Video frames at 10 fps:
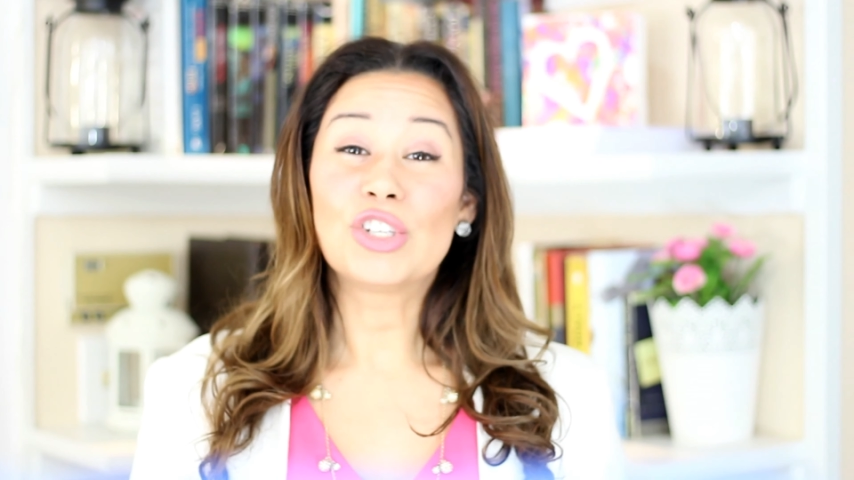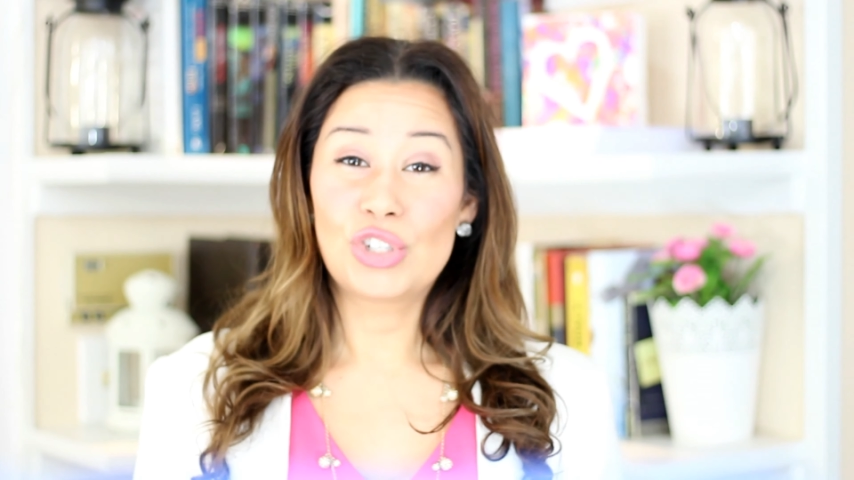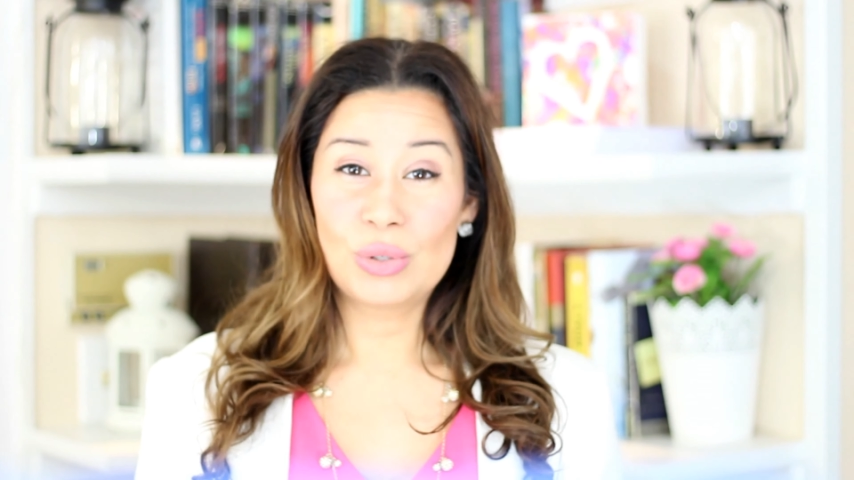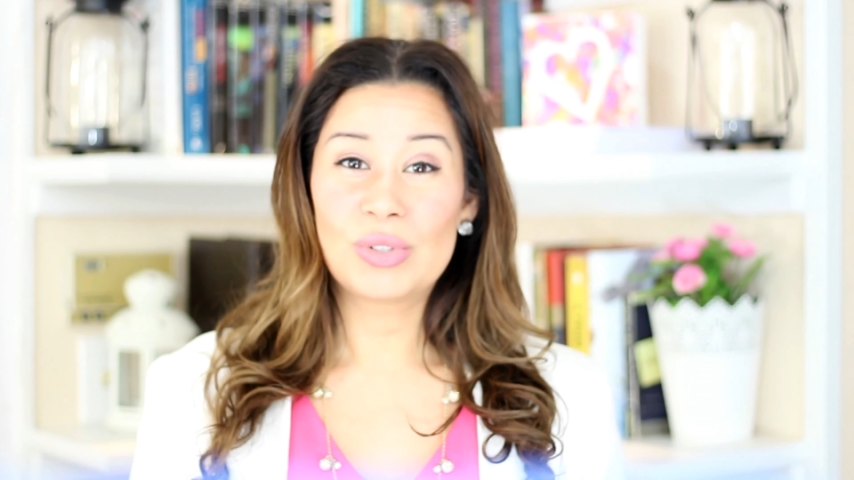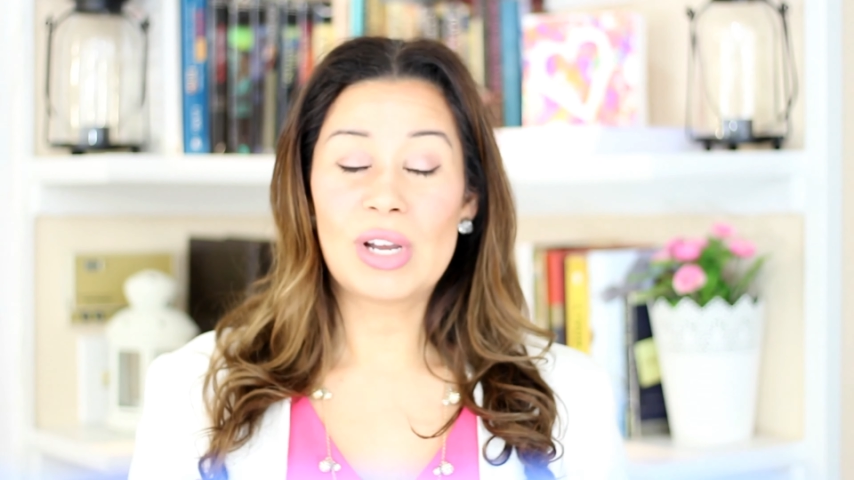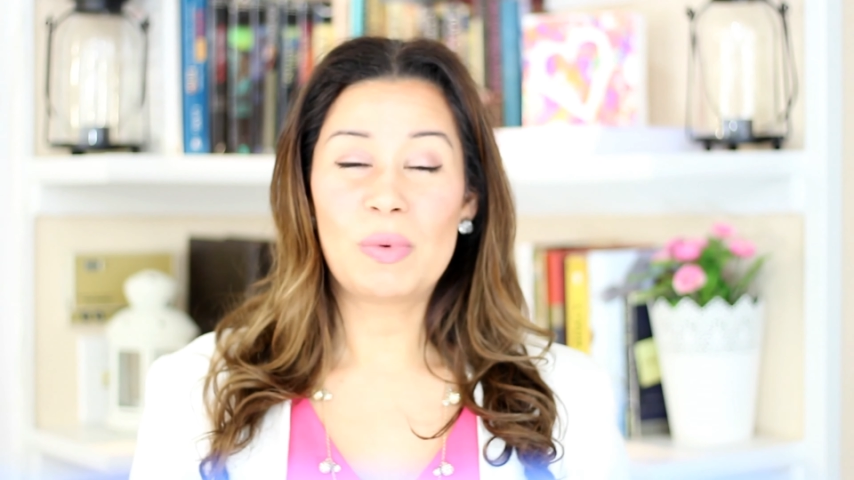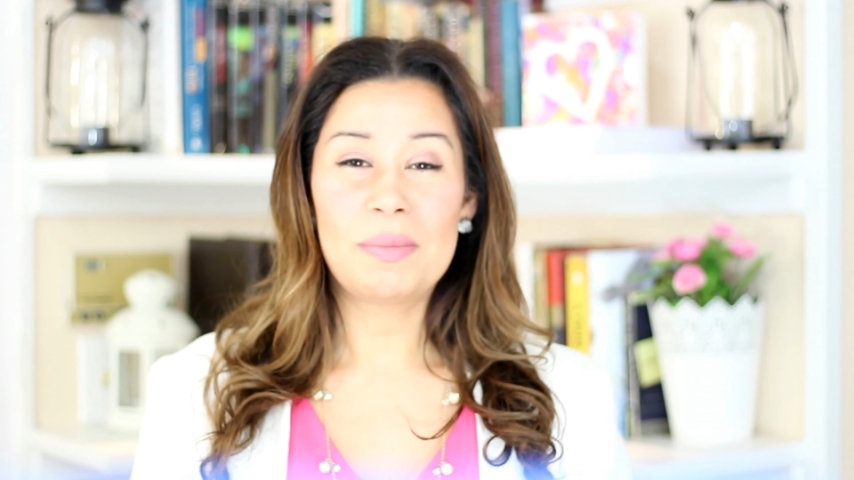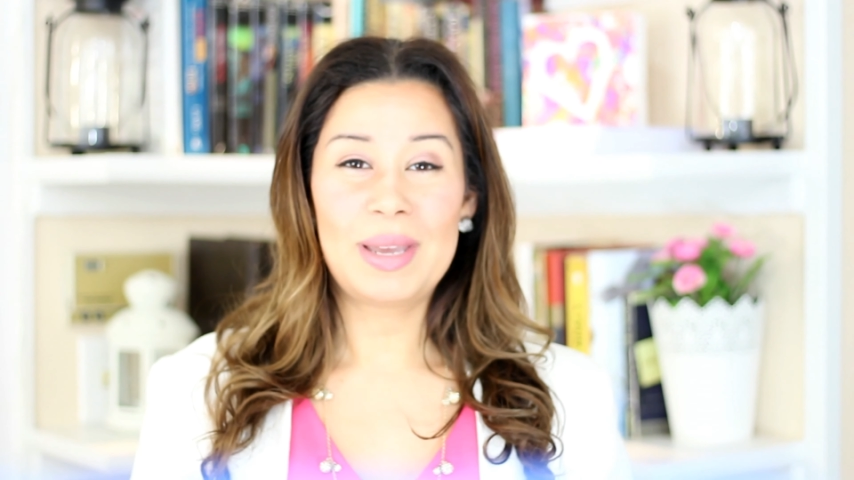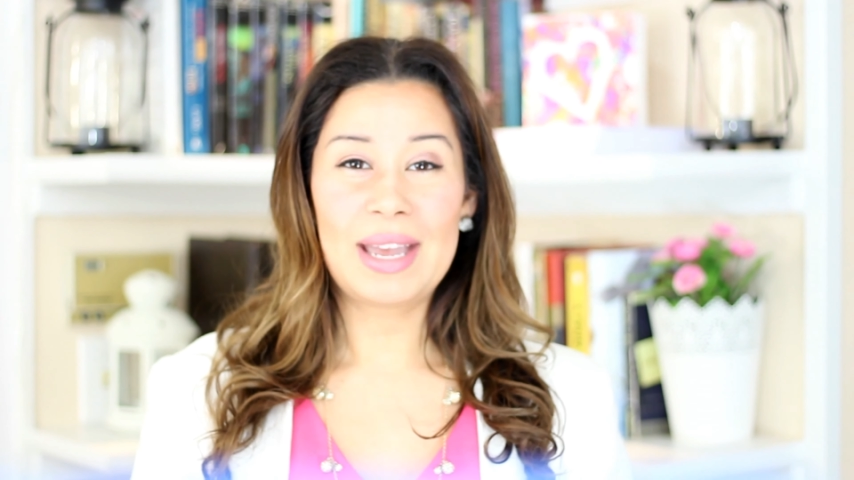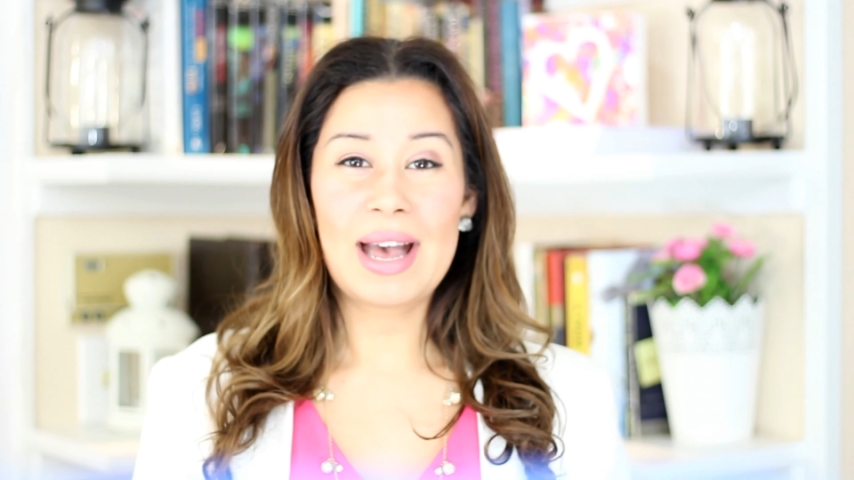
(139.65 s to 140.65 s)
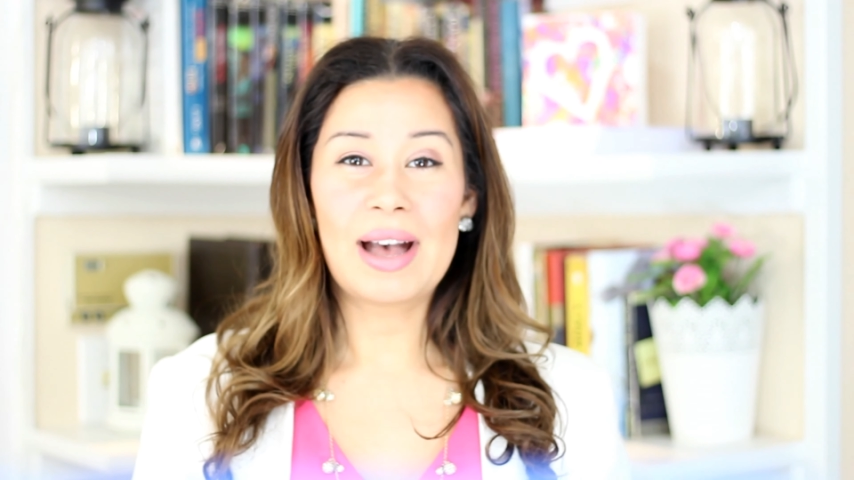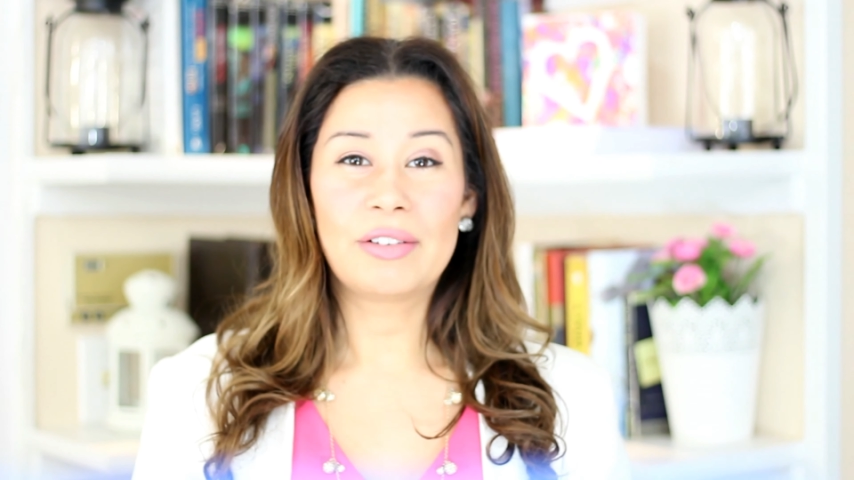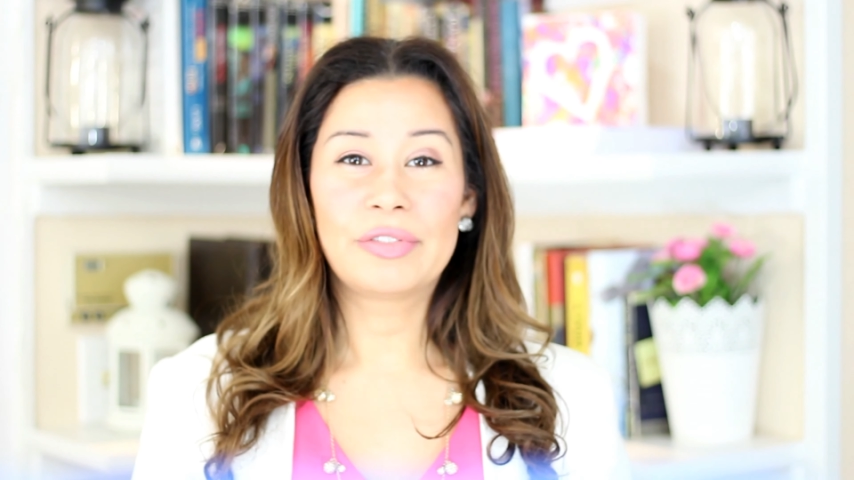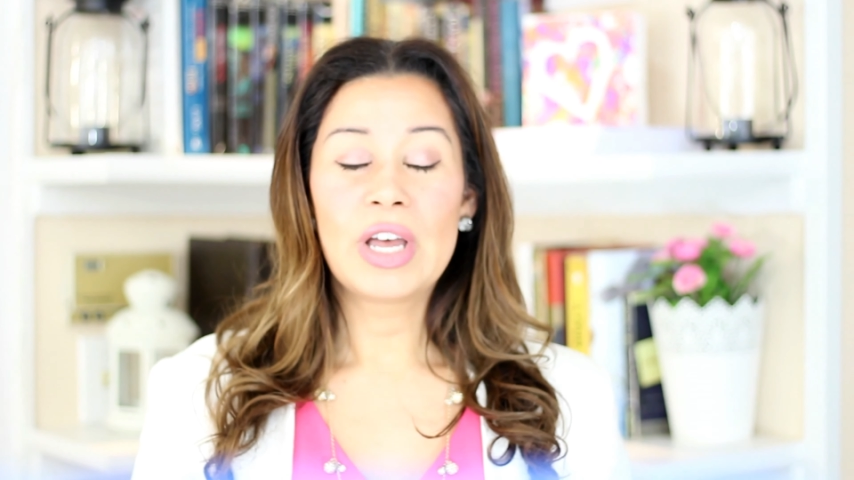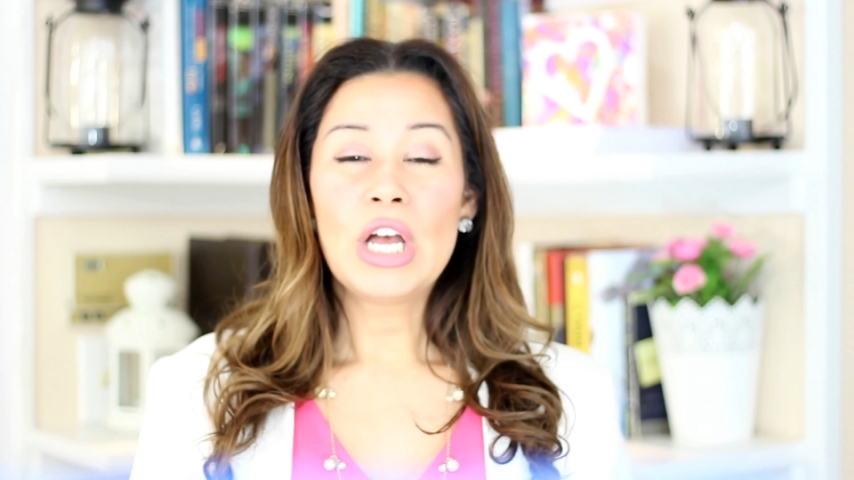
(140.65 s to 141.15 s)
issues that we may
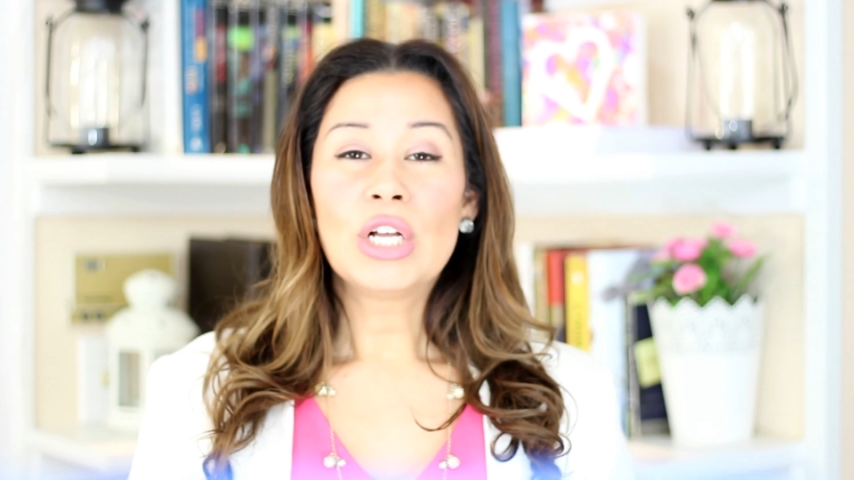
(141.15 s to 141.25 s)
have.